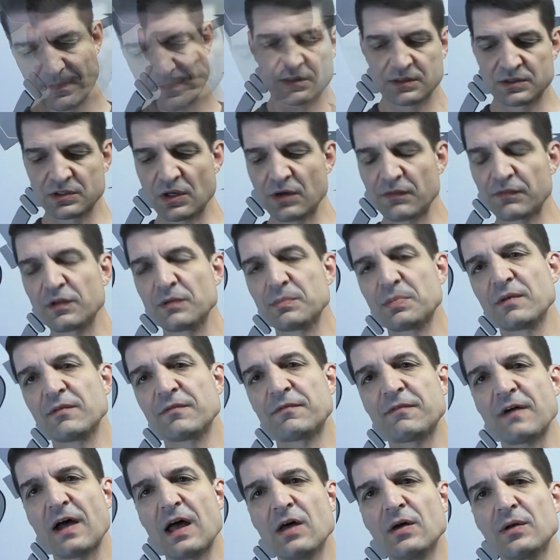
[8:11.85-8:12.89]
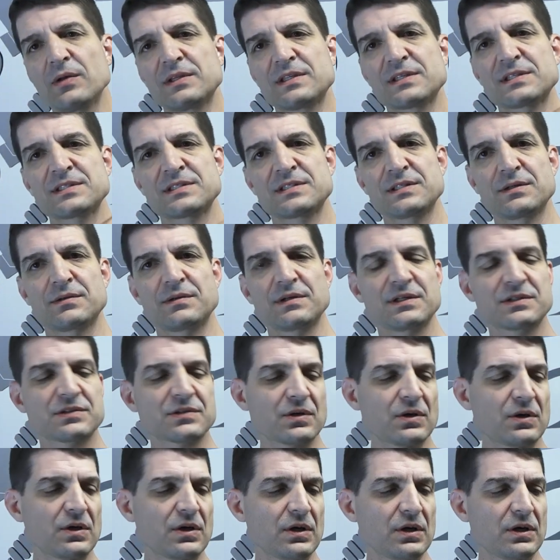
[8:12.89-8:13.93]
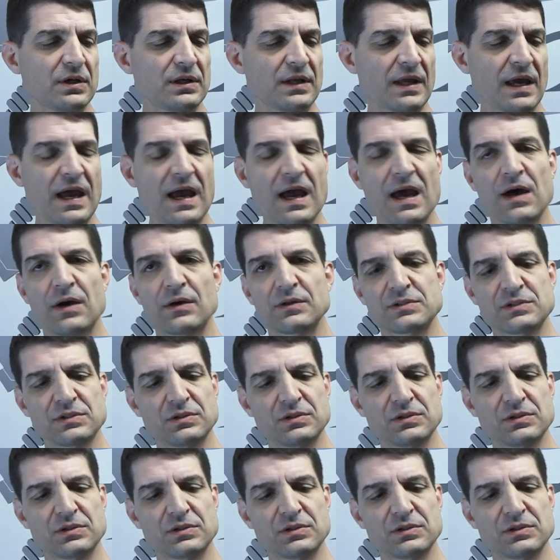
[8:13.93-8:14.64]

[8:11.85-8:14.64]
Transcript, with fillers: So if you've been following this series on how